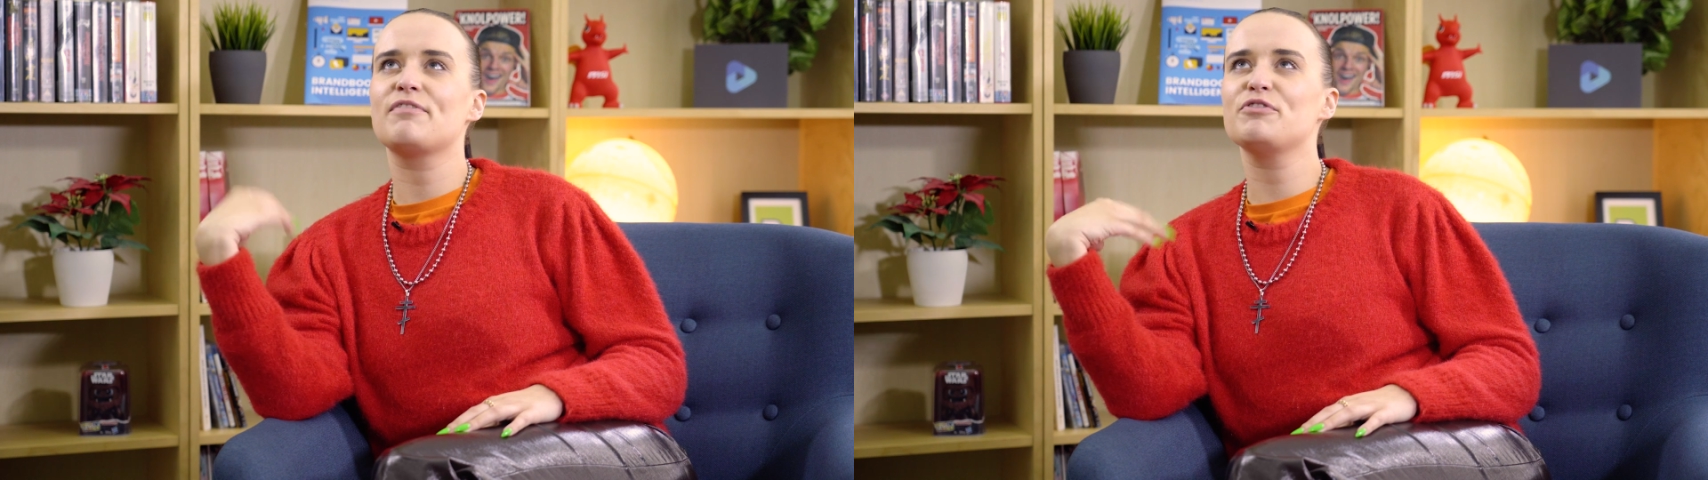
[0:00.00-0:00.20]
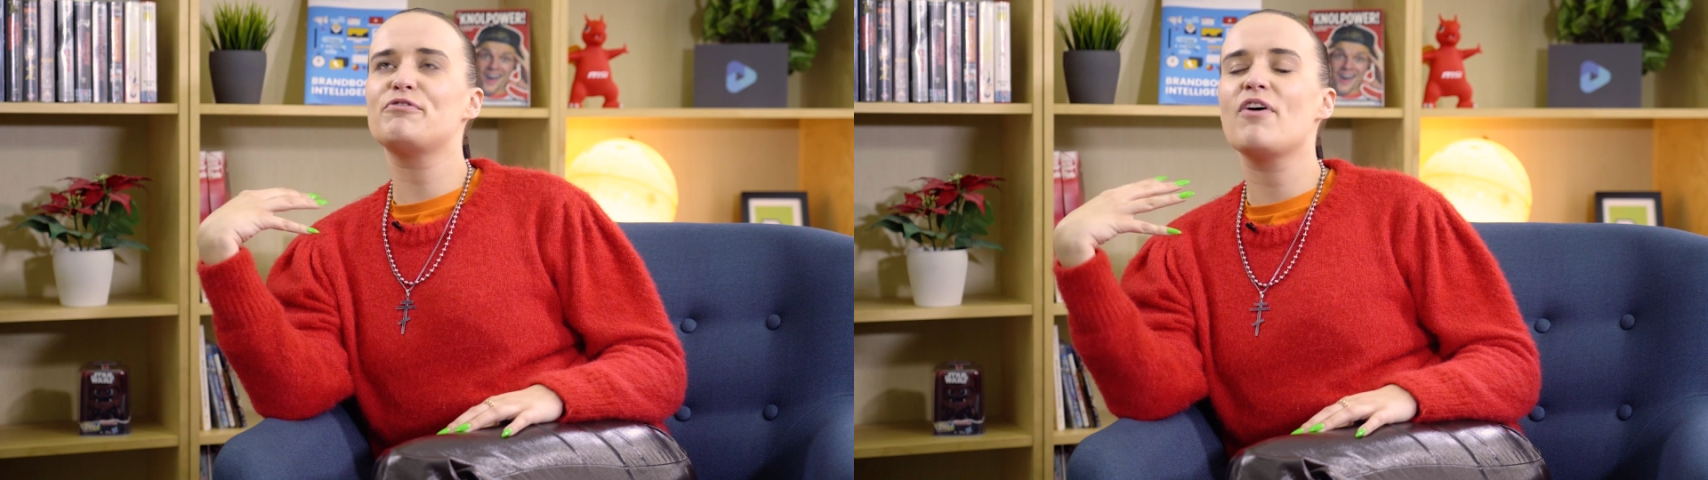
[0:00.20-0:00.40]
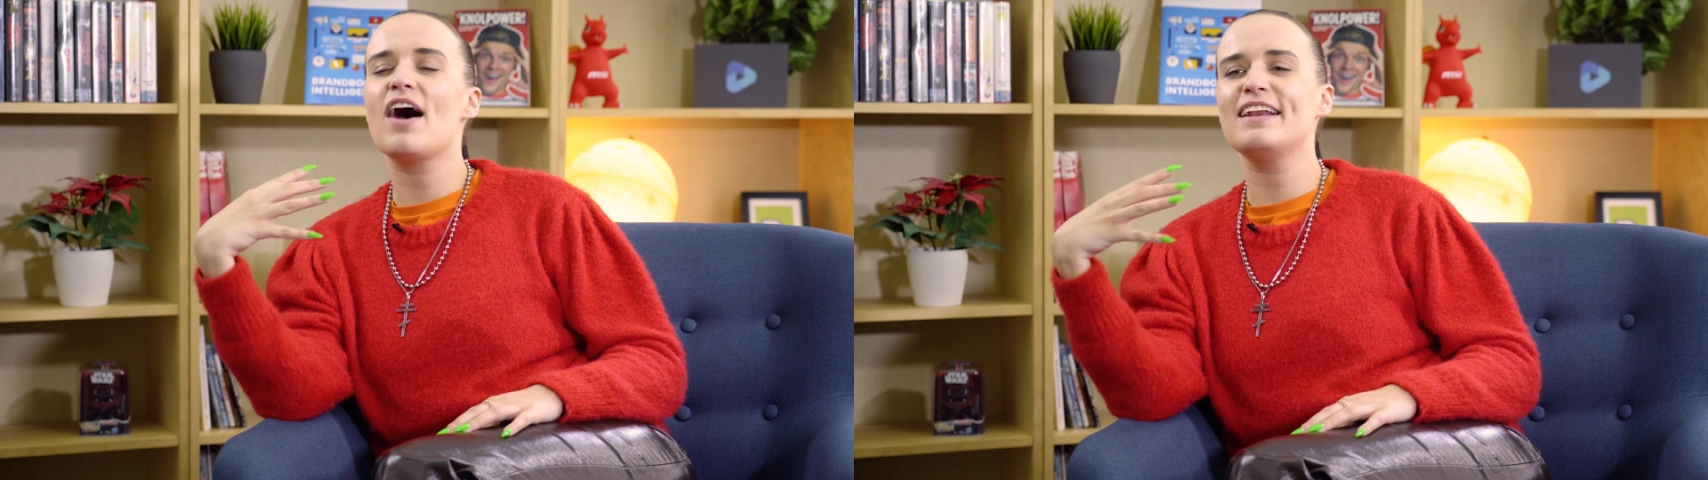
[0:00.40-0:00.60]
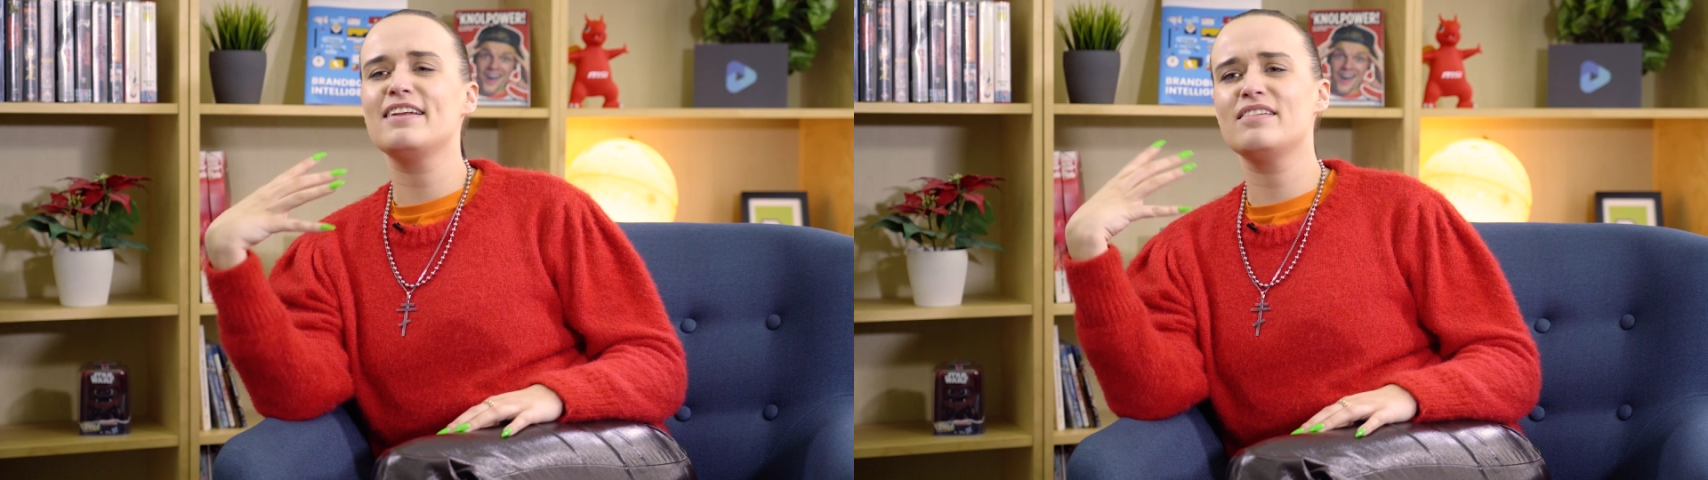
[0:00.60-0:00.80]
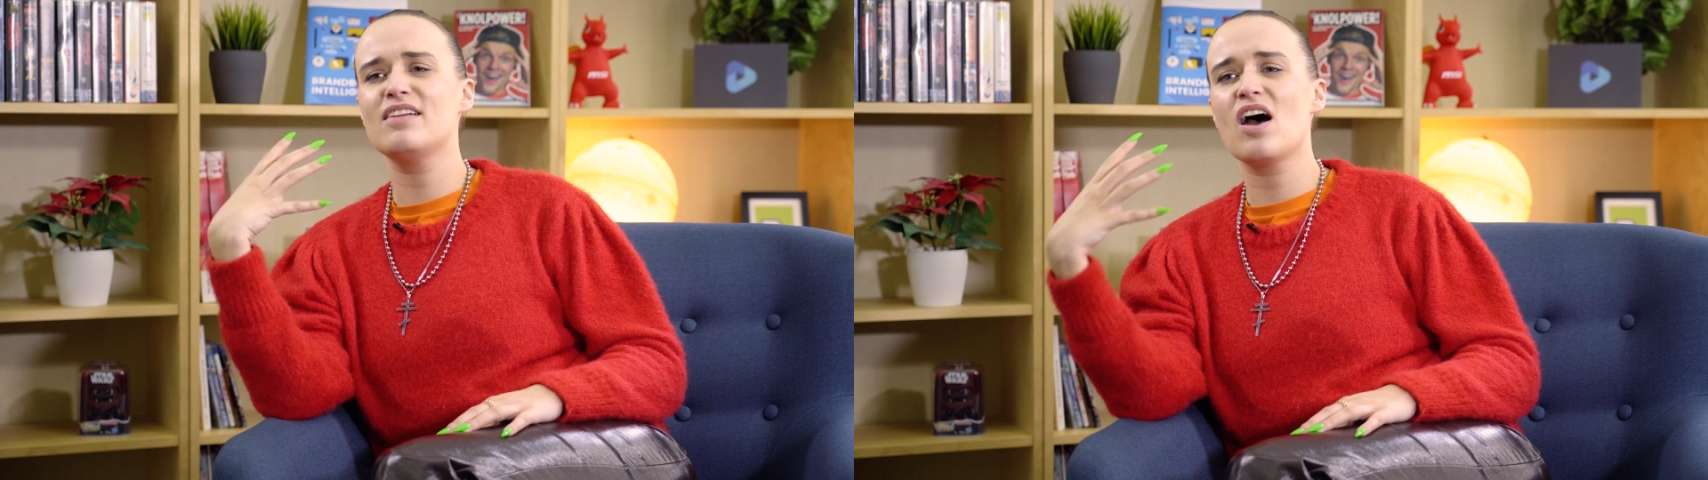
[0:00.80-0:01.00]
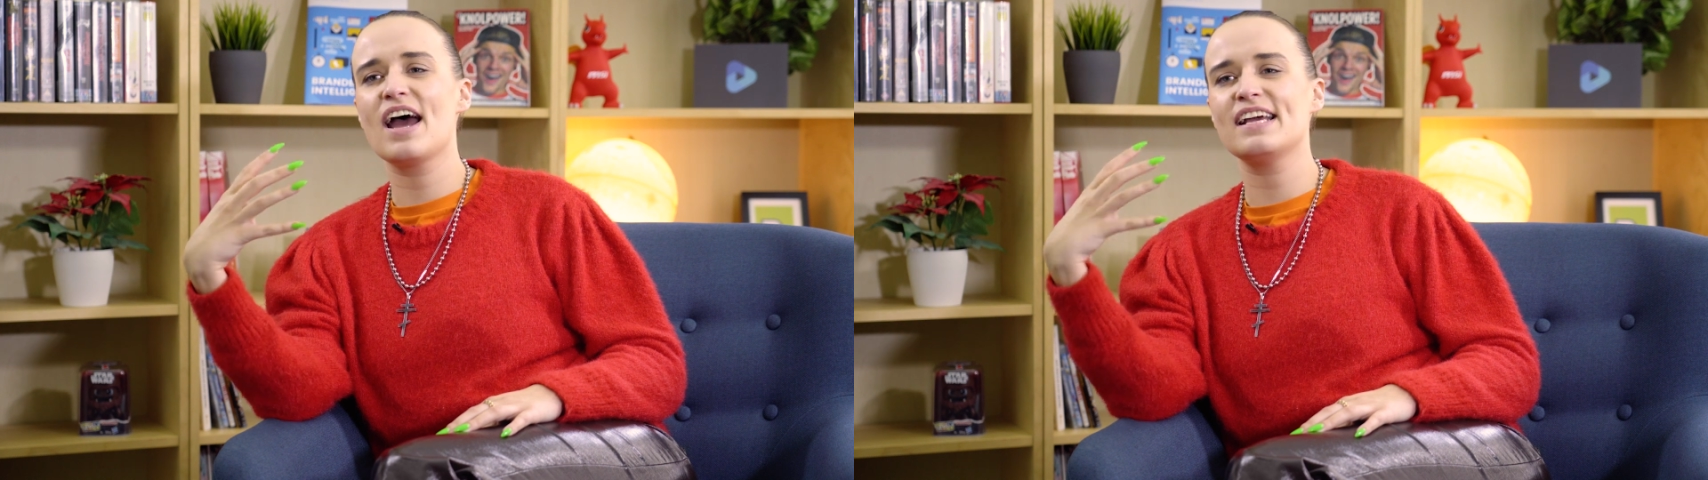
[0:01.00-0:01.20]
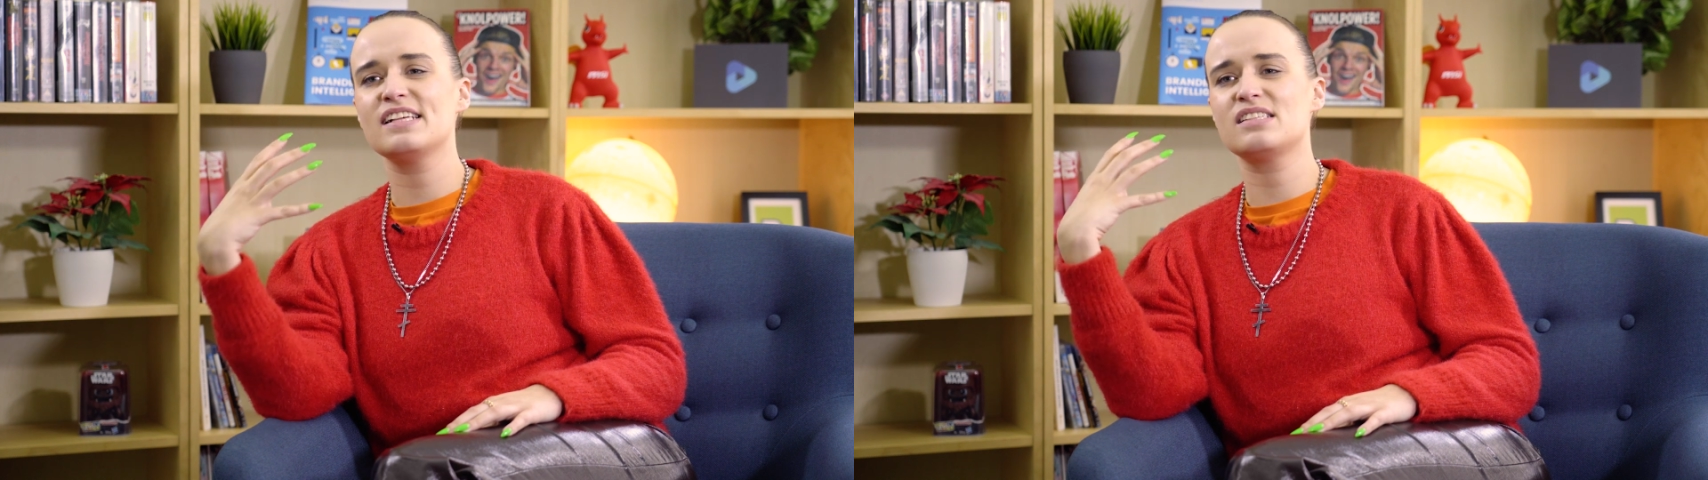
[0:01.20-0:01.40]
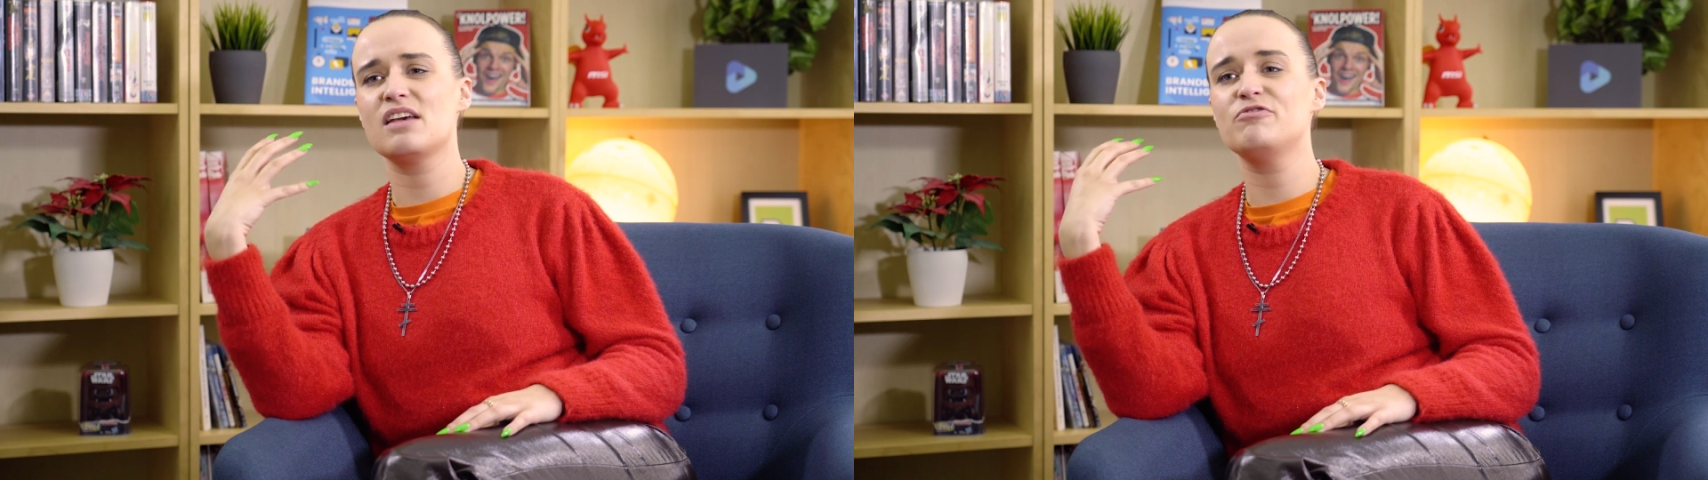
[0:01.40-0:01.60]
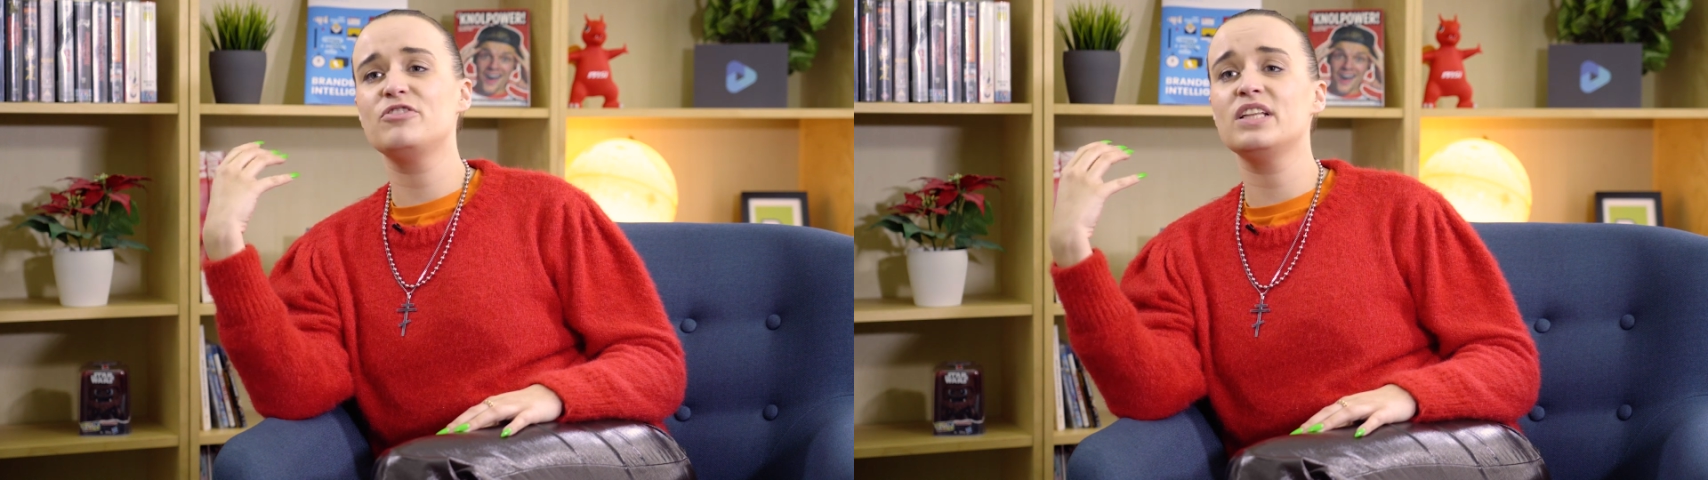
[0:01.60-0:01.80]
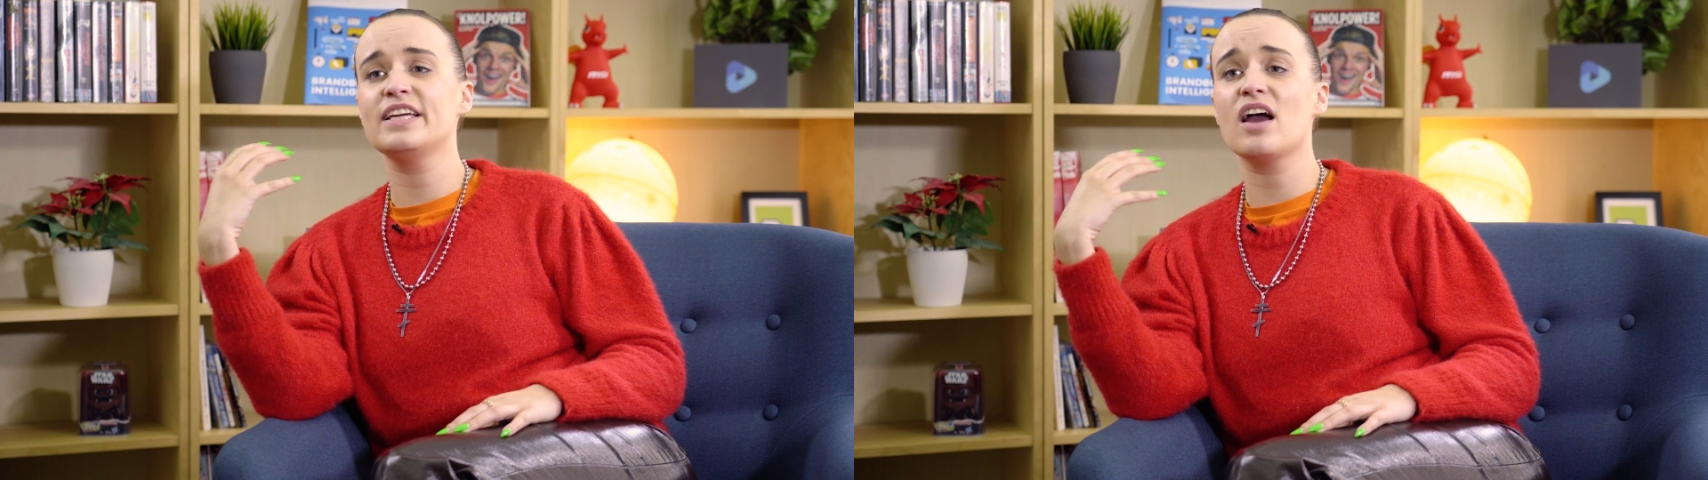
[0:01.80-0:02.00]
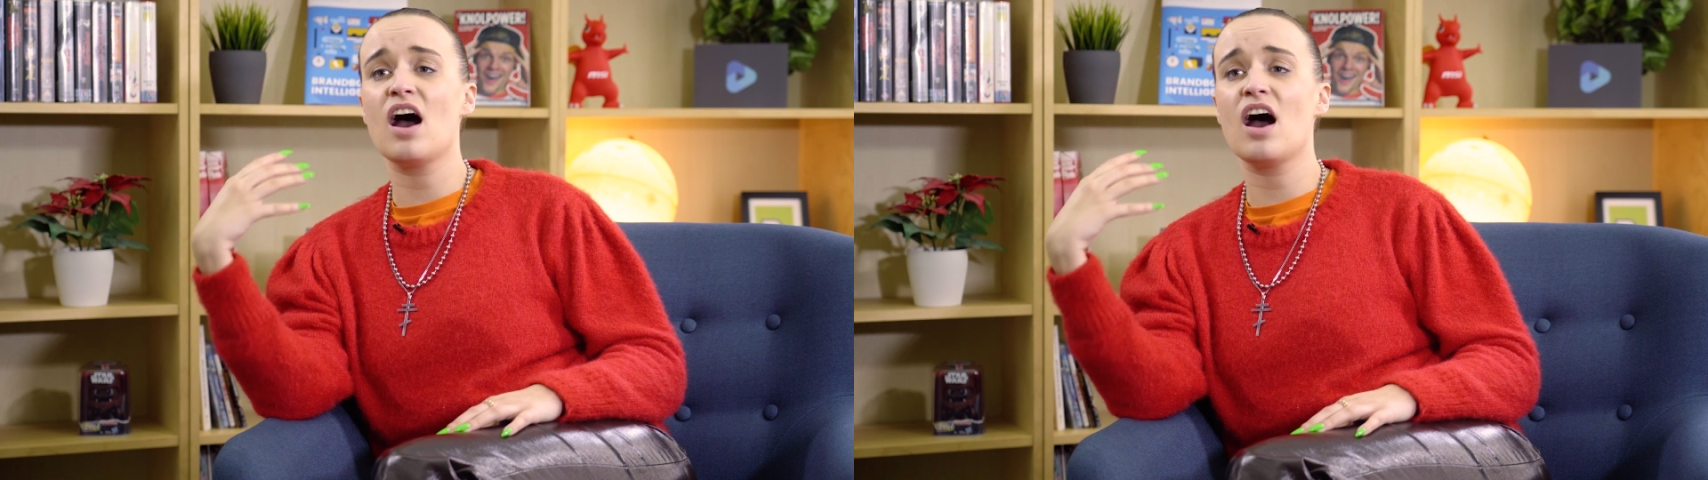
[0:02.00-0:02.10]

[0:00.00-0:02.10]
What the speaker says: have to find a nice and really